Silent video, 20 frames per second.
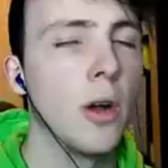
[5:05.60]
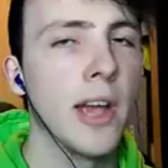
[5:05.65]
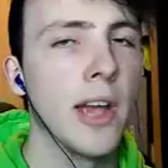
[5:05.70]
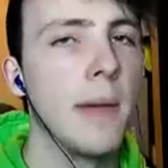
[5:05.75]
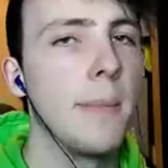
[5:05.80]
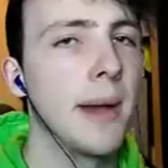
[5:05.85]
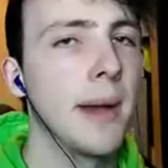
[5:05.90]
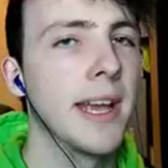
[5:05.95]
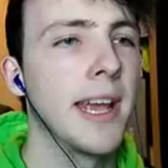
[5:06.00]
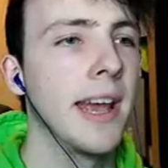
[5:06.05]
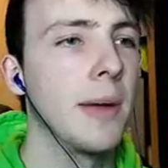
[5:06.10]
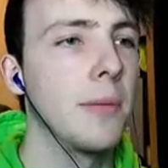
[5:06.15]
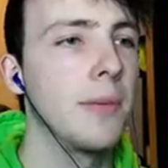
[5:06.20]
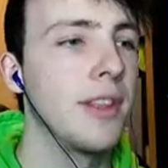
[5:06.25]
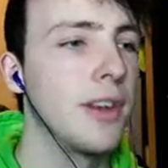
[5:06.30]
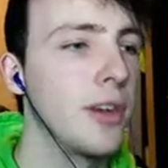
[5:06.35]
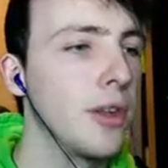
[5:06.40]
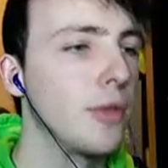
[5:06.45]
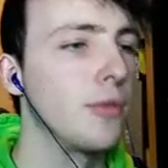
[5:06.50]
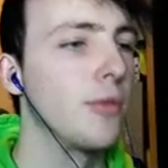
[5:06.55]
Okay, back again
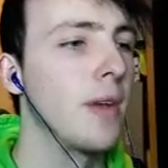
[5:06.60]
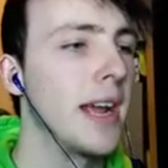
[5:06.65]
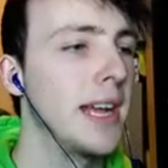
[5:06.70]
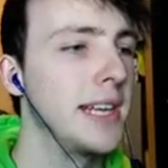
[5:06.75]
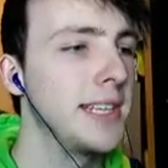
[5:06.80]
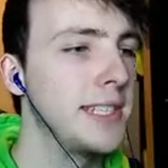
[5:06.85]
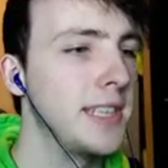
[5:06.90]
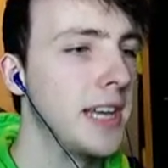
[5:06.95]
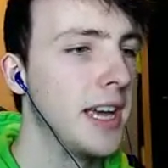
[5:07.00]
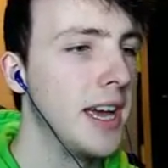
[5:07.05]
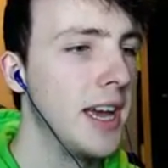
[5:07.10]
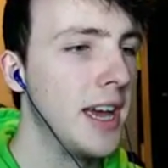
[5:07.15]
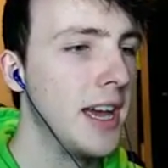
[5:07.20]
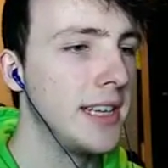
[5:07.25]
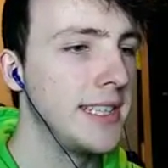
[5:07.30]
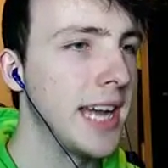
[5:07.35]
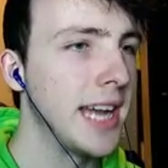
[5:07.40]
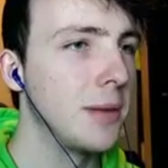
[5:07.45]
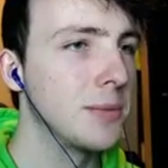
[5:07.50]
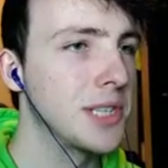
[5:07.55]
with another race.
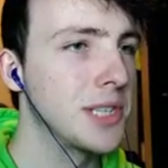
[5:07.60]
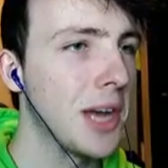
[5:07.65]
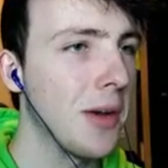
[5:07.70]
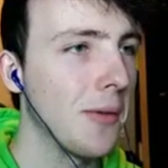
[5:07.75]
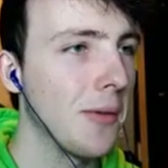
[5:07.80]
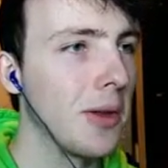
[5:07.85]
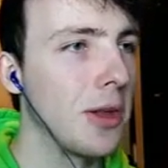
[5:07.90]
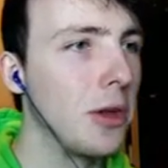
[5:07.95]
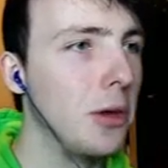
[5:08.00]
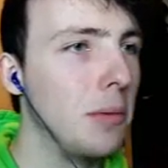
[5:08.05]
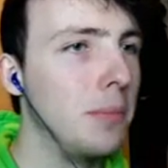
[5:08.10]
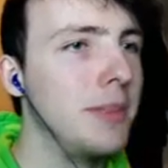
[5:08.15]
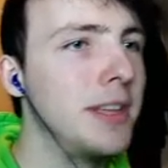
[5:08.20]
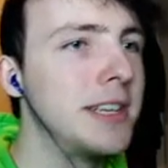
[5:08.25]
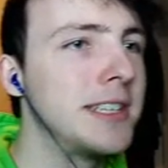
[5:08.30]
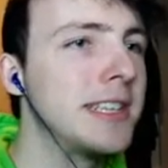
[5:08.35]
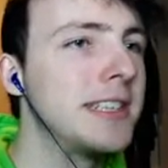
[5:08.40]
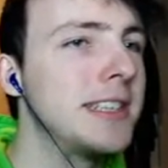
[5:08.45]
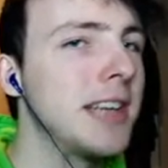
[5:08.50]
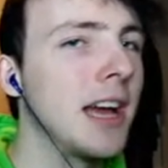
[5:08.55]
Downtown Loop.
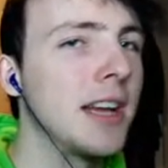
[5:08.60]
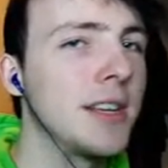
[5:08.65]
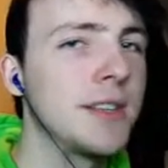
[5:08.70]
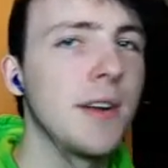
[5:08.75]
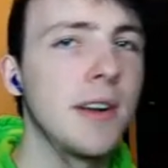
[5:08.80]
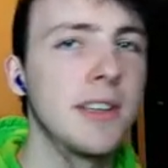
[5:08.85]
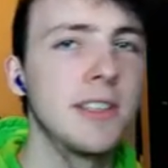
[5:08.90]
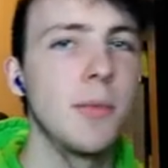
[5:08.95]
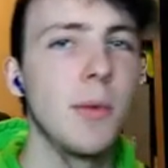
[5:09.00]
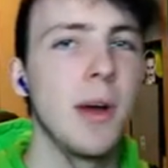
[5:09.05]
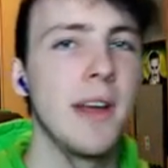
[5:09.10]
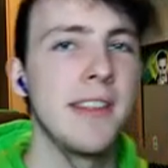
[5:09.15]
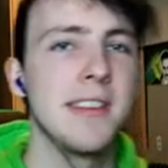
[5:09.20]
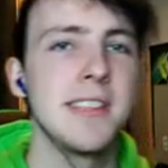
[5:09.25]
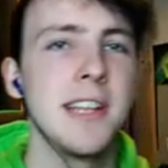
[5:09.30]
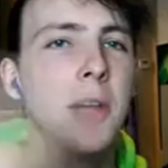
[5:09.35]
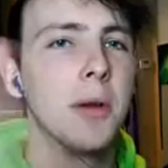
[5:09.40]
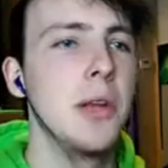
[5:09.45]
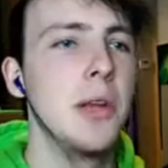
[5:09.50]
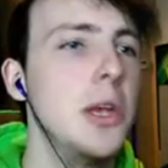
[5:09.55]
This is, as far as I'm aware,
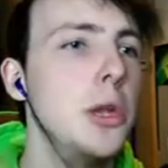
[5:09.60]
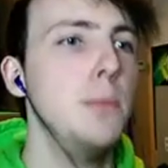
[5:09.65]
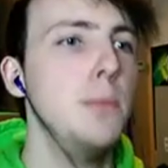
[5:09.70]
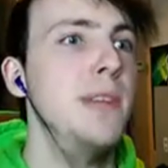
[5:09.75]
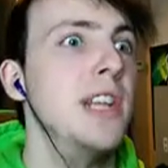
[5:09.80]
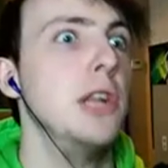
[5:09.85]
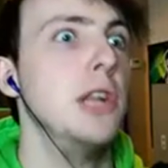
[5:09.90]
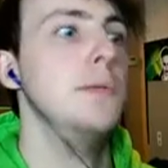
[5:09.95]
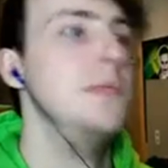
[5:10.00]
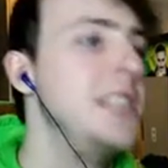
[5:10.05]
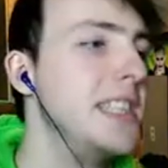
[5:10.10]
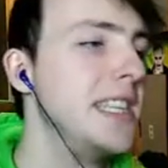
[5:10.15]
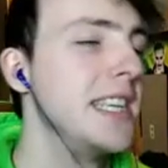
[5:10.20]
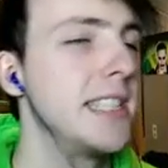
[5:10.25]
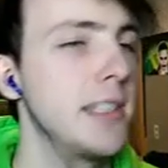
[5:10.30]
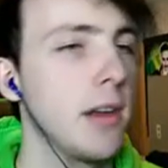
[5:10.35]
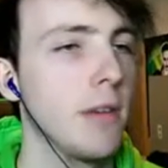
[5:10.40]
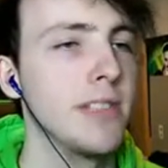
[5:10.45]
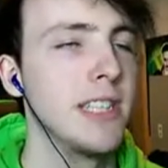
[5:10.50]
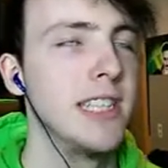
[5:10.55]
there's a load of loop-de-loops in
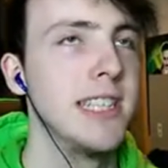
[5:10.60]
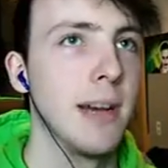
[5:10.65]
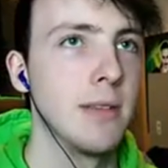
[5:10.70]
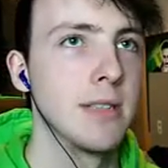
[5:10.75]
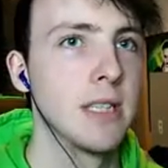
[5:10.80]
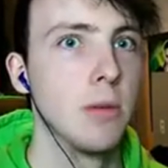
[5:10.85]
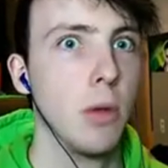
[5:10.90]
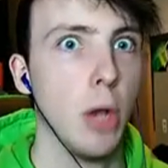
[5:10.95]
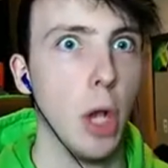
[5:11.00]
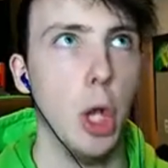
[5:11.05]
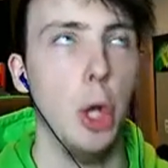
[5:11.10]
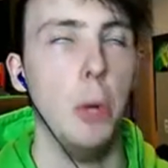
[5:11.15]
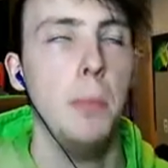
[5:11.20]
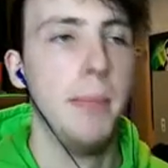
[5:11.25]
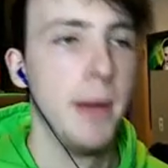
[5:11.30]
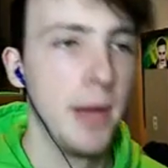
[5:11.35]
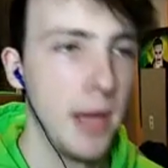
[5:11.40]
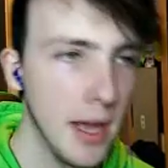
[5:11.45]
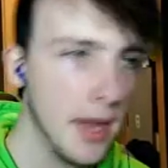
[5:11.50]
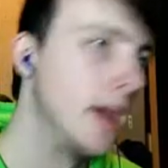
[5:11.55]
this. Obviously, Downtown
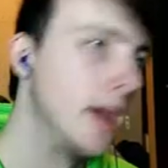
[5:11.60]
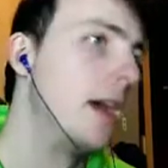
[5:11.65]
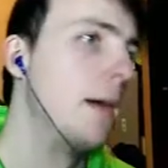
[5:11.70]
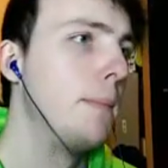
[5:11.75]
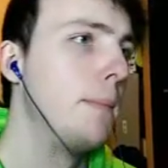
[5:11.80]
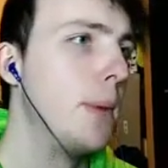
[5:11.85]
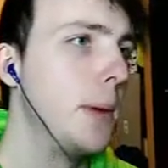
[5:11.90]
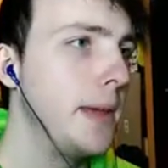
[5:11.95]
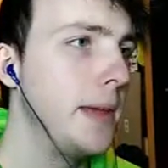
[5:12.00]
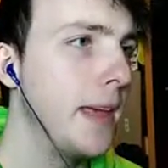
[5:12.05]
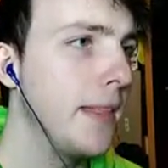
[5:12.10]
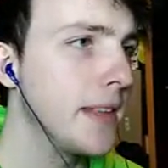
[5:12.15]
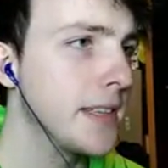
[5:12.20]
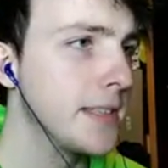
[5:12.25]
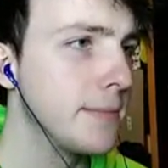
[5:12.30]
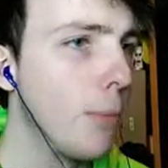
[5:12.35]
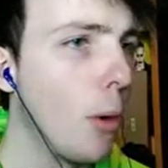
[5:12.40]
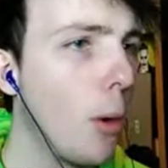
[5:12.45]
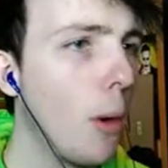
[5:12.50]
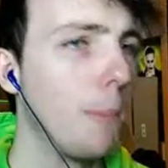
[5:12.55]
Loop. But yeah,
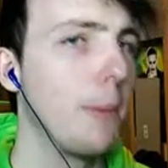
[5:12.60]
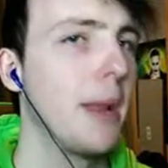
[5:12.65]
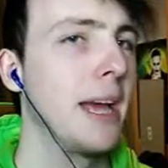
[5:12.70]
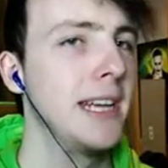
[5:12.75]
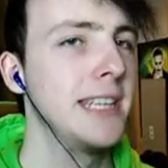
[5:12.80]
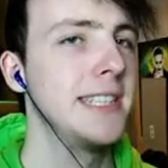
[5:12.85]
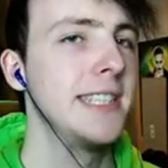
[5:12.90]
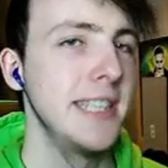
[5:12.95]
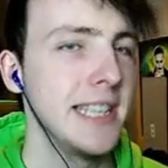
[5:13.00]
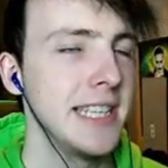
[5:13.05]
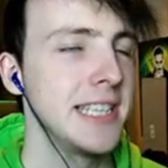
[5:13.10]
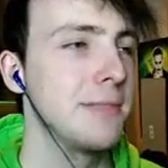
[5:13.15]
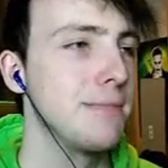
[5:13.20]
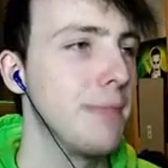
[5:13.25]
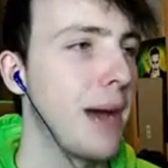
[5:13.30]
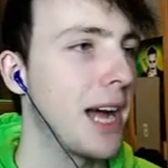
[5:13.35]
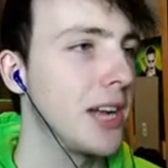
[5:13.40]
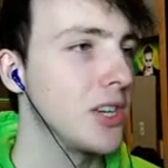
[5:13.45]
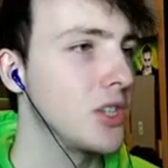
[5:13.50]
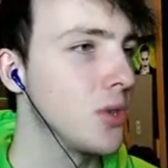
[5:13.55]
there's more players in this
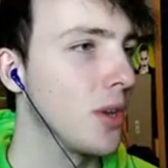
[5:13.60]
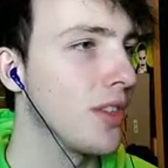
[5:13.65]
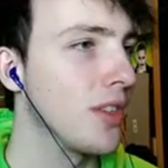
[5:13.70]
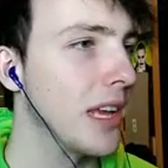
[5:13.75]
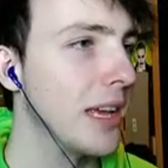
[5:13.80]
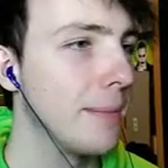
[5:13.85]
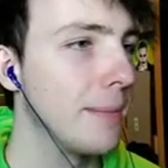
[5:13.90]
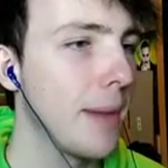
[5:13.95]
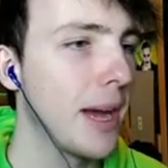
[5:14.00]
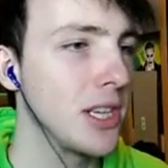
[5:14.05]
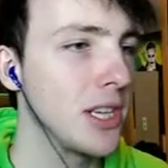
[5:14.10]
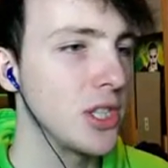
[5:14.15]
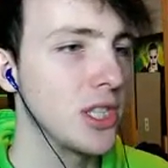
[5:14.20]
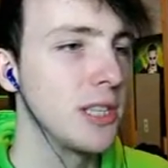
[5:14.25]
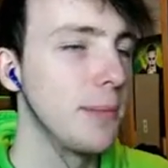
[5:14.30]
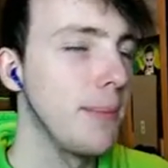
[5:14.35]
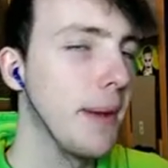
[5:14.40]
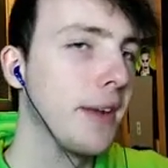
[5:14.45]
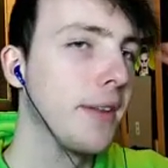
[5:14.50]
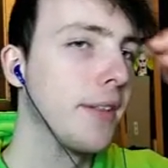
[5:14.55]
match, so I think it might
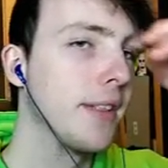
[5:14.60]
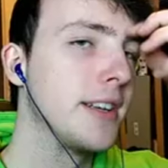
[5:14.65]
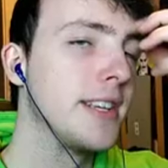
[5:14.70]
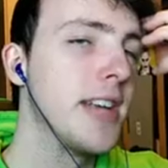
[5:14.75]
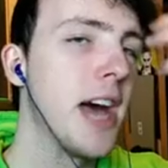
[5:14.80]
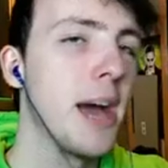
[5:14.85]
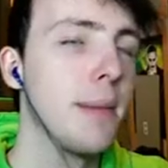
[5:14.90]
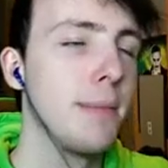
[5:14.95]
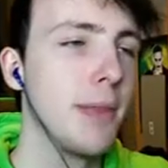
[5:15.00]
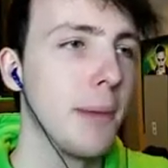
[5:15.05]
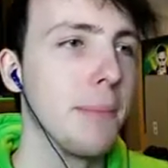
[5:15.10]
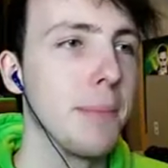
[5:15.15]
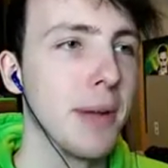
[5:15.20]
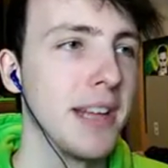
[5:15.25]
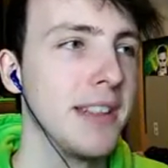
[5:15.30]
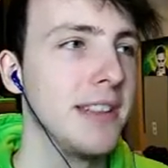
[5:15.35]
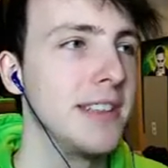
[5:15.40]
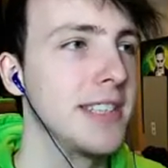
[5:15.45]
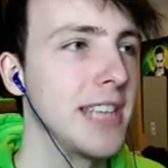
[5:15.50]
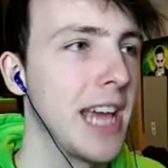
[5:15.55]
just depend on the time that I'm
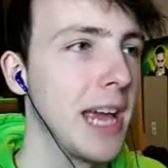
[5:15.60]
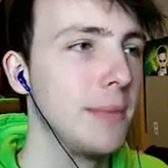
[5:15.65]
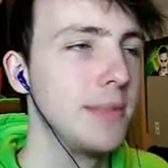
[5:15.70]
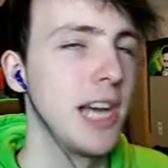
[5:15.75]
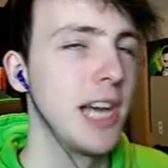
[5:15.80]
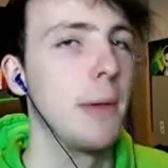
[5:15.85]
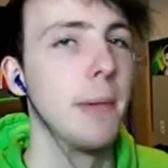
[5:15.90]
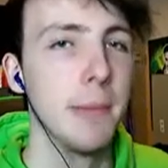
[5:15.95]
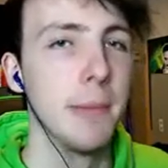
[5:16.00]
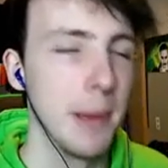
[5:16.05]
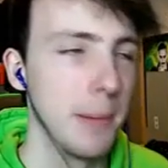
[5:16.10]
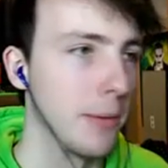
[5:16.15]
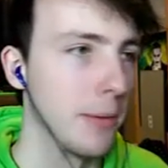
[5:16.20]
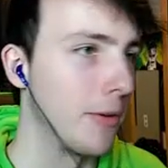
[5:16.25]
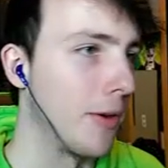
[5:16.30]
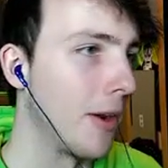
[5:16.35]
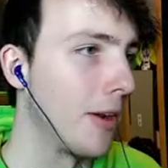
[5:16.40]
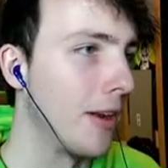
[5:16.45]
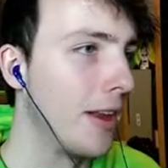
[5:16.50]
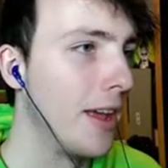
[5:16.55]
playing this game, how many
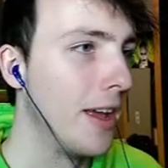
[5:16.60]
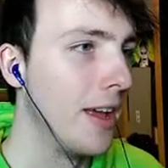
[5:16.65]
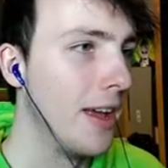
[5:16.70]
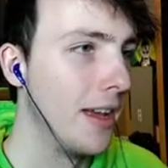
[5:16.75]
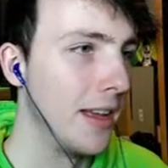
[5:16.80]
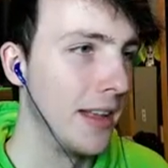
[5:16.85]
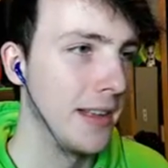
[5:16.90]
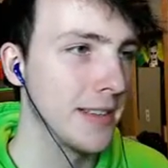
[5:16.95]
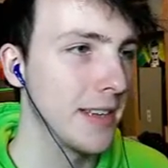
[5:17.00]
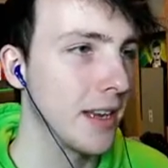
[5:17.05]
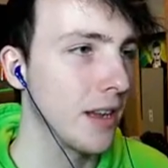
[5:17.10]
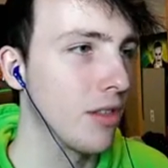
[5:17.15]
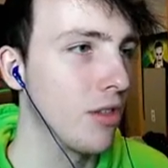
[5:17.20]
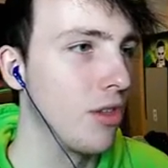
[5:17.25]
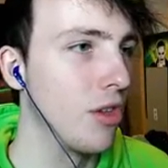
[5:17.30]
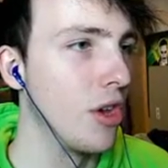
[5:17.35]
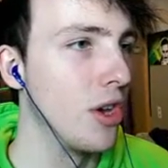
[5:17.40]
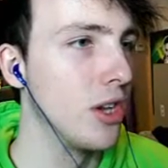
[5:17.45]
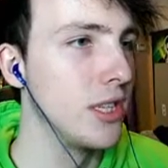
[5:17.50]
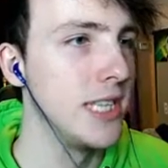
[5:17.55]
people are on. There's like
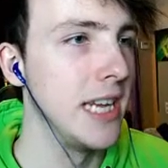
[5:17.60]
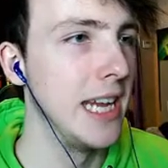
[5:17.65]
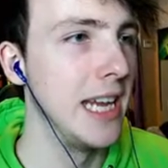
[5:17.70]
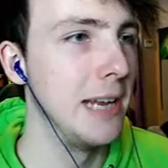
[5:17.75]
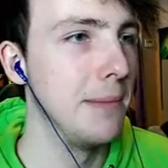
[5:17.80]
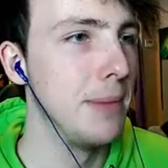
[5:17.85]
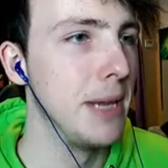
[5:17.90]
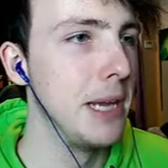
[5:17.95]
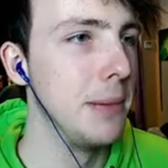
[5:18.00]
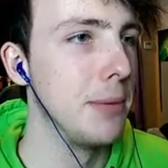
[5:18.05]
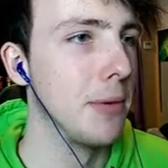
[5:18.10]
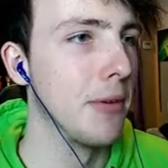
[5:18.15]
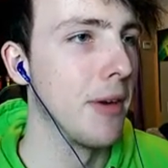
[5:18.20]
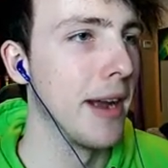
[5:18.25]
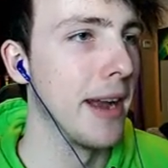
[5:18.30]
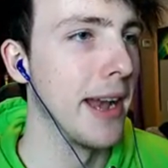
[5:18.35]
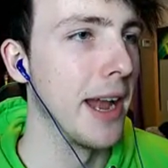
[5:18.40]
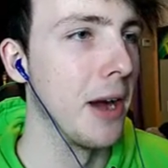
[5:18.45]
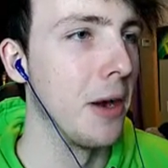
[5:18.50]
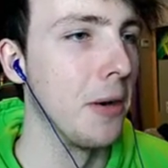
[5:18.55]
thirteen people
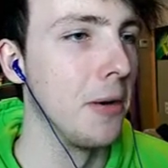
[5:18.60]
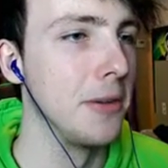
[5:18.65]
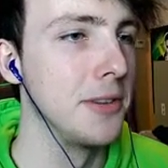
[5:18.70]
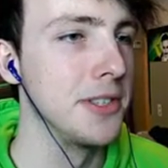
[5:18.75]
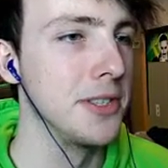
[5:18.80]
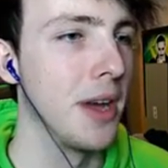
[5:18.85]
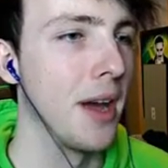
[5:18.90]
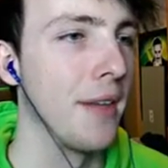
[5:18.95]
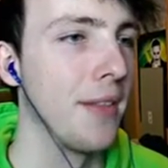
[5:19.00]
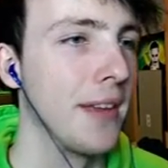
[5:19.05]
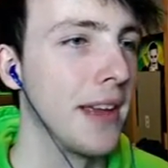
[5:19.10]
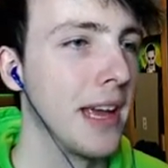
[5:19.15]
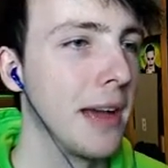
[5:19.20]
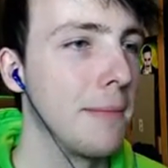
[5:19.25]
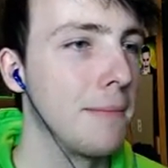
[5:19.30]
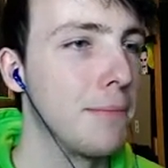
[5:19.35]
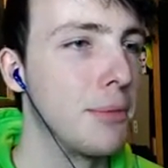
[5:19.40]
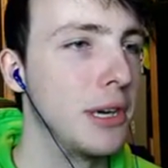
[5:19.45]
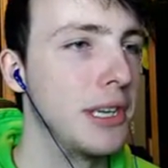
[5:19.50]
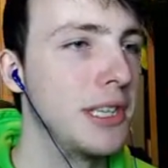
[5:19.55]
right now, so I think
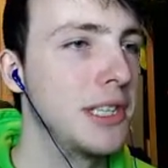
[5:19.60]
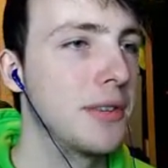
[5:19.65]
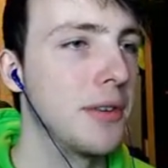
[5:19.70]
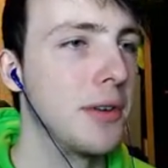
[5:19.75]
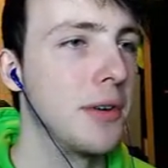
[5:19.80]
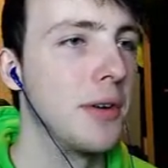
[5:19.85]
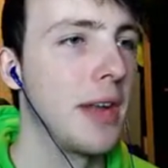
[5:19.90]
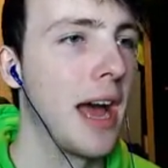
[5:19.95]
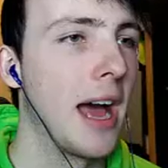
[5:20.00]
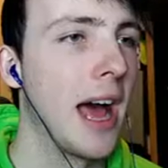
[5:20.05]
I'm pretty screwed.